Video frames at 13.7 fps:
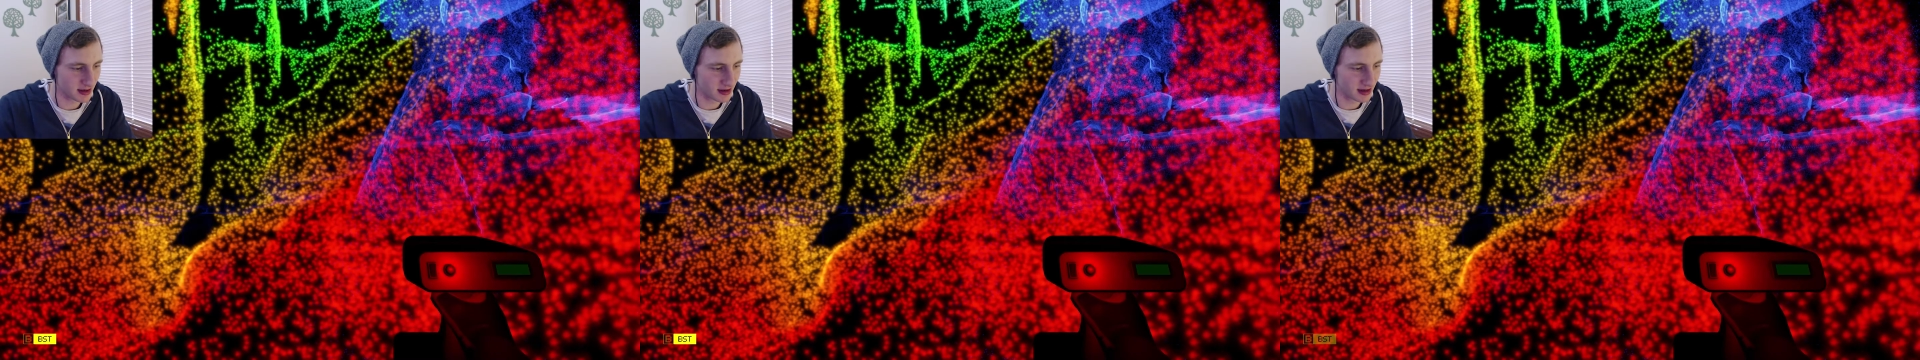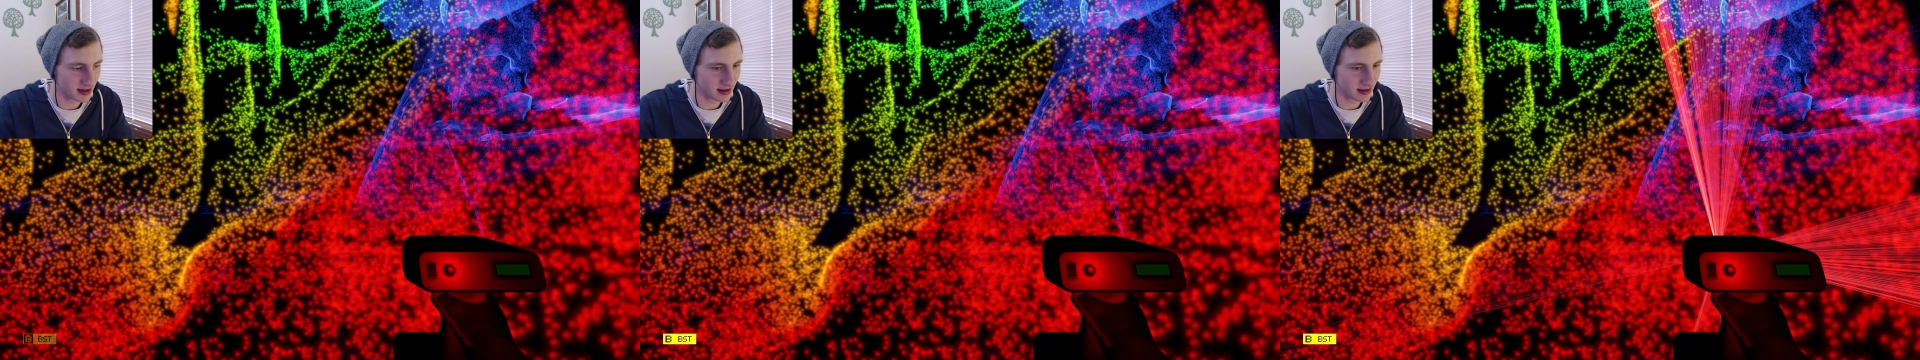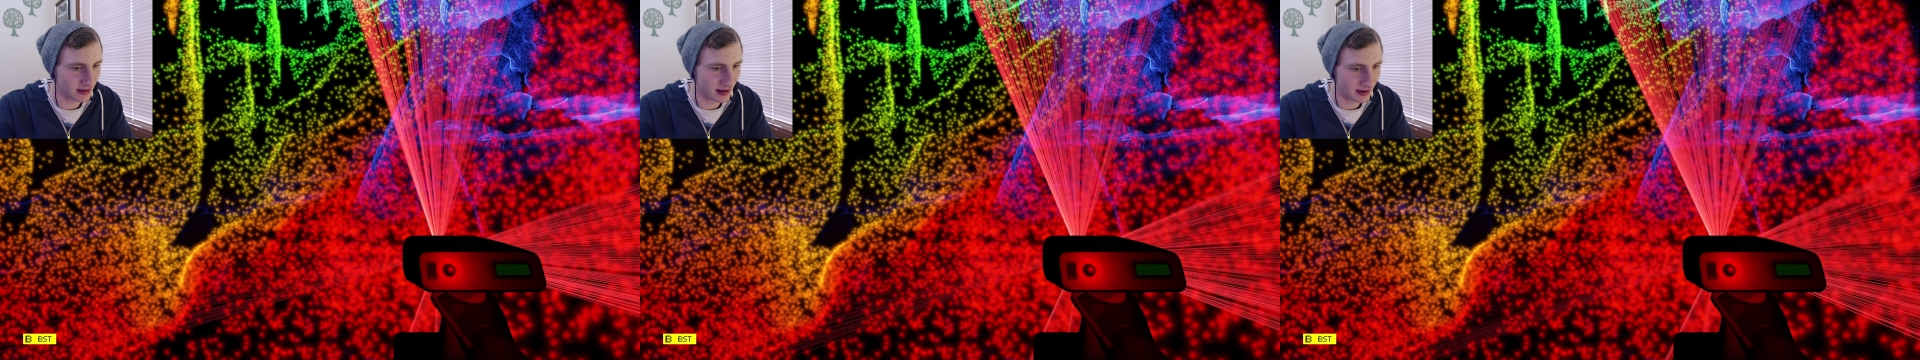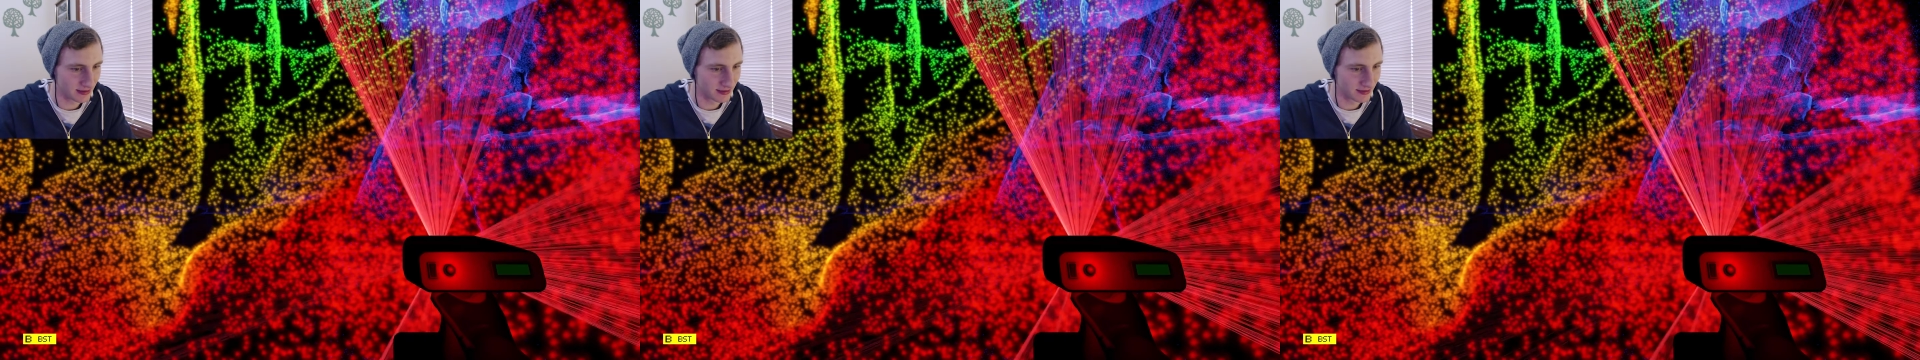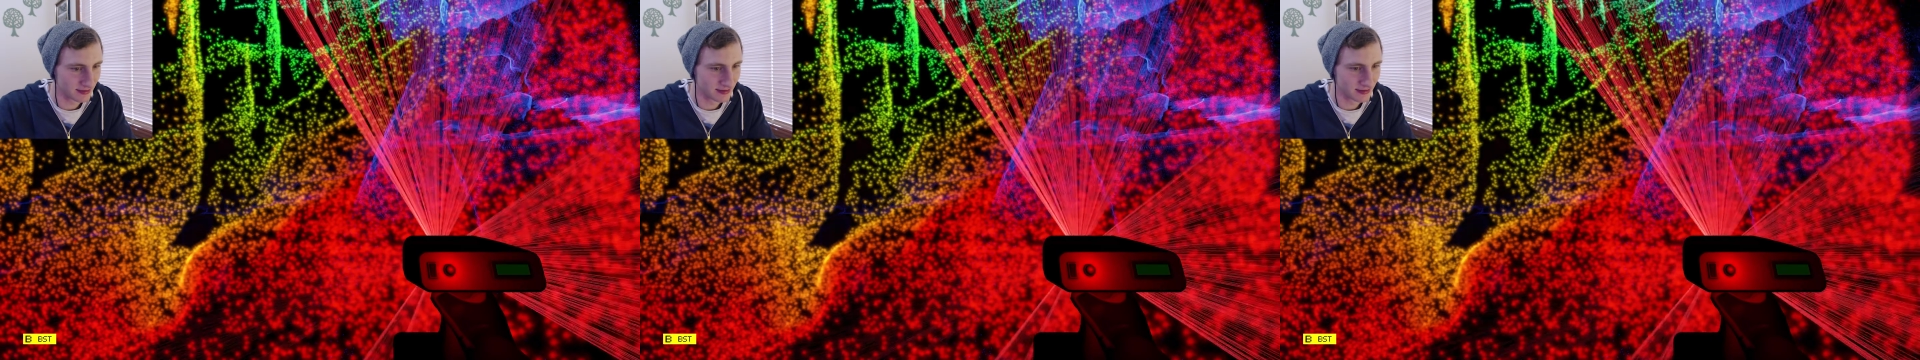You're nearly
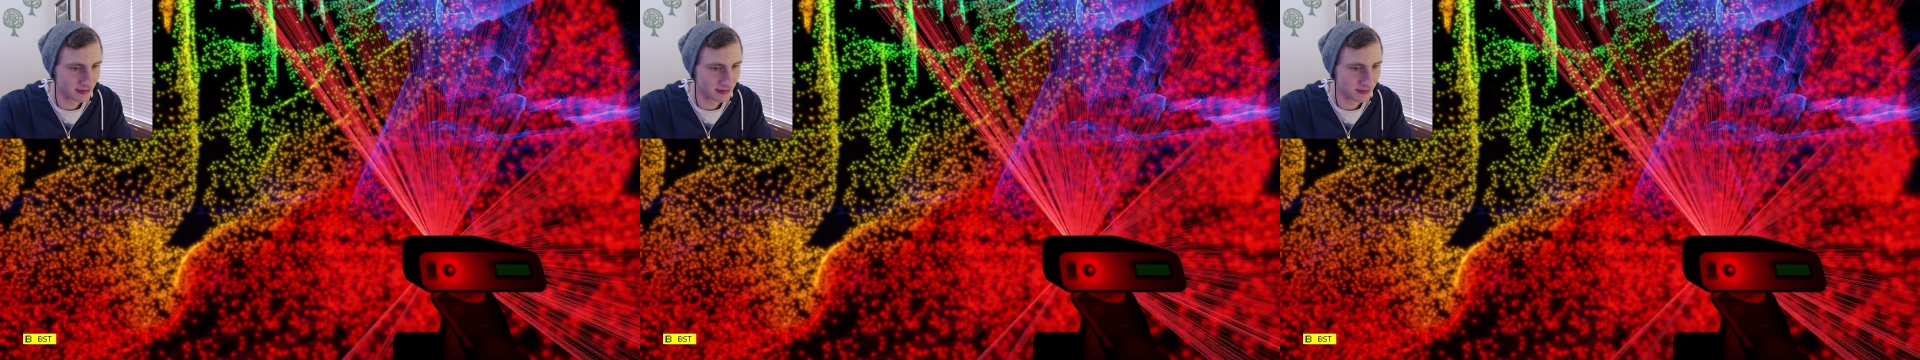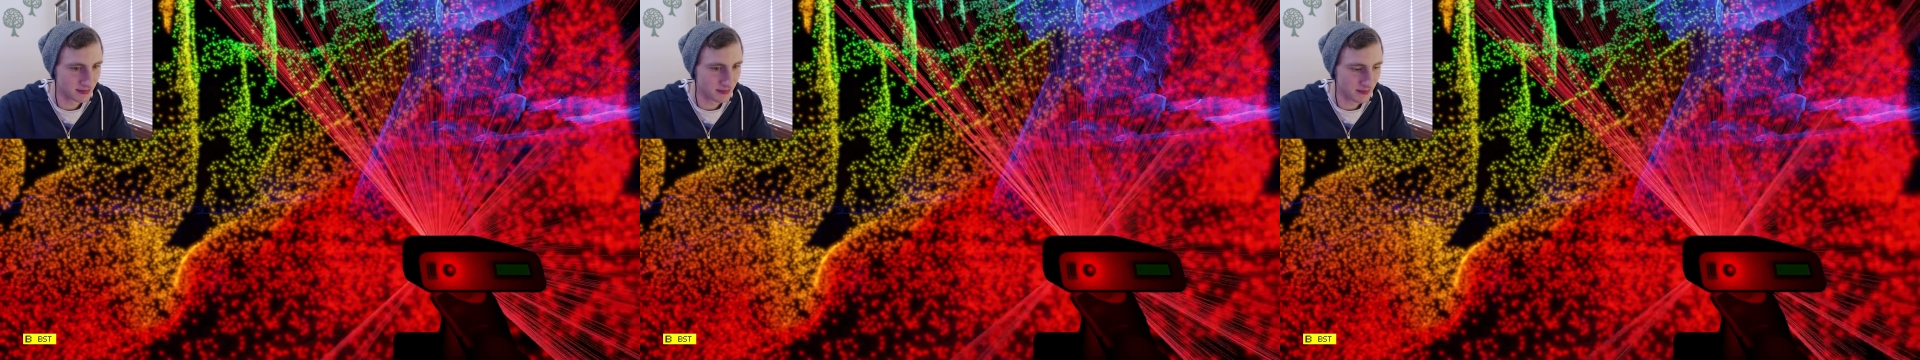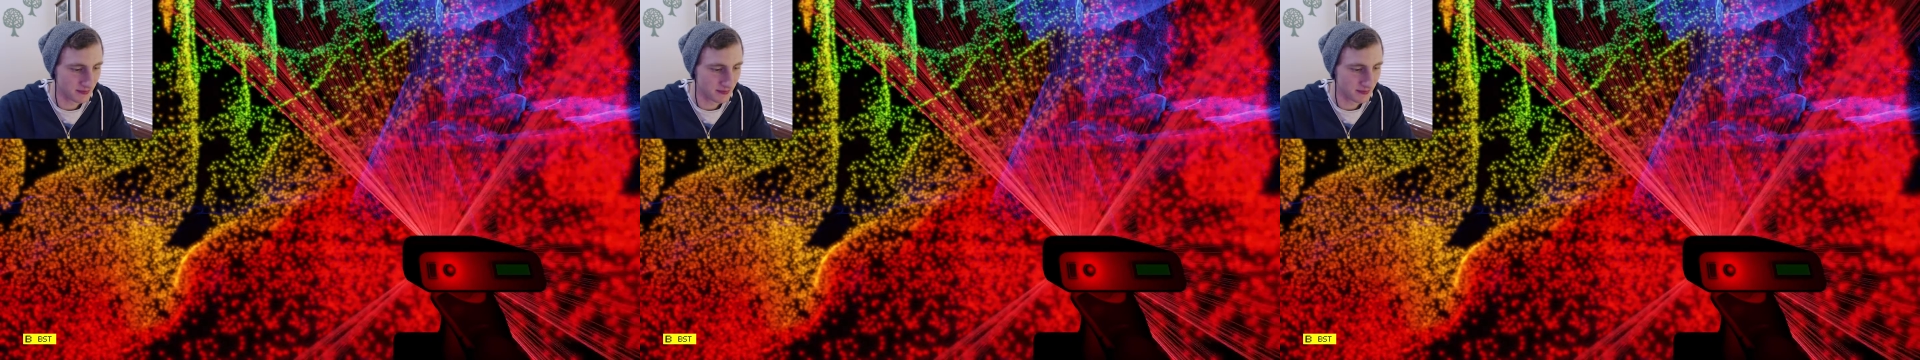there.